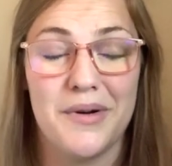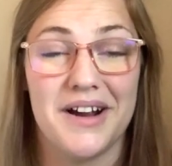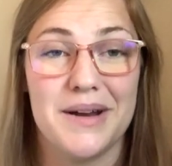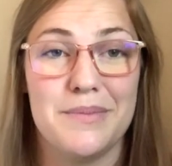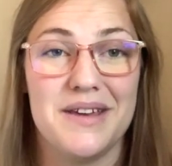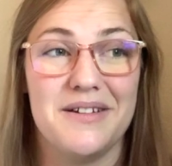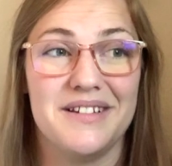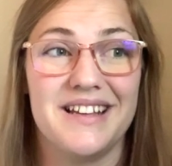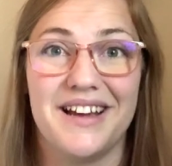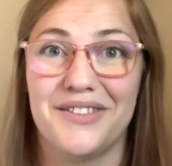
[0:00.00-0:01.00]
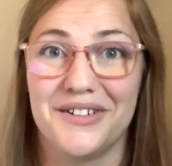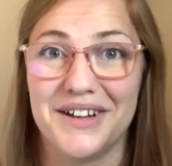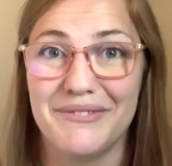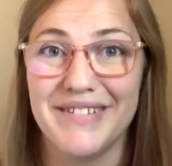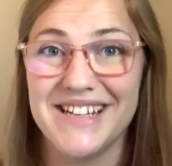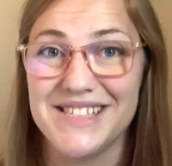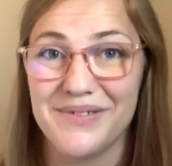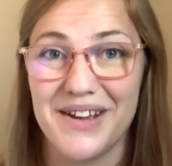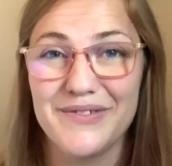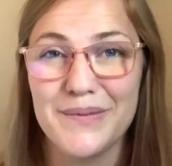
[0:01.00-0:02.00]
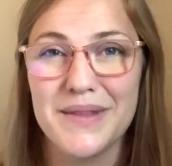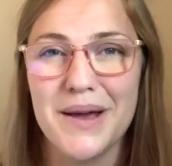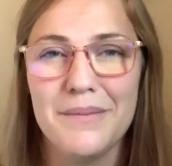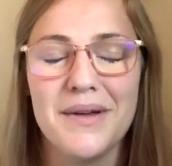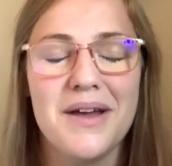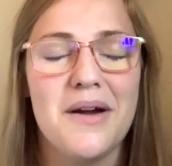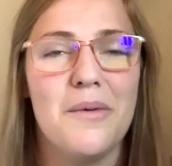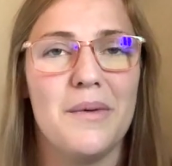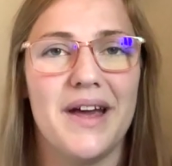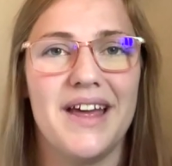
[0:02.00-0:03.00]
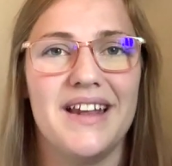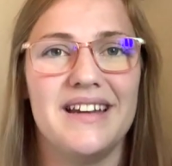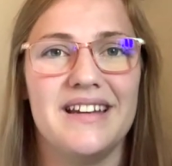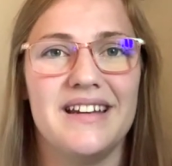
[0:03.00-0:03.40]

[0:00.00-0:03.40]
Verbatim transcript: We're going to be only like 30 minutes away from them when